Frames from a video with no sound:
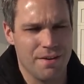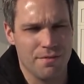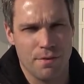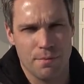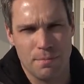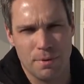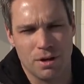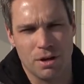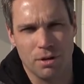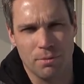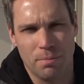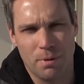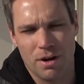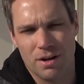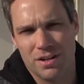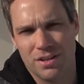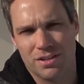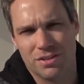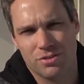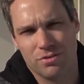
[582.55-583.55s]
have a big old
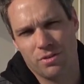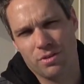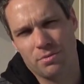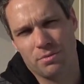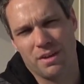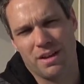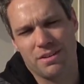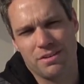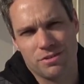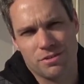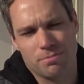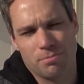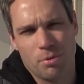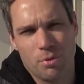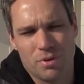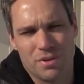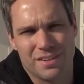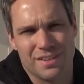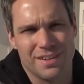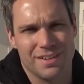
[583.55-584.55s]
party, because really without your support,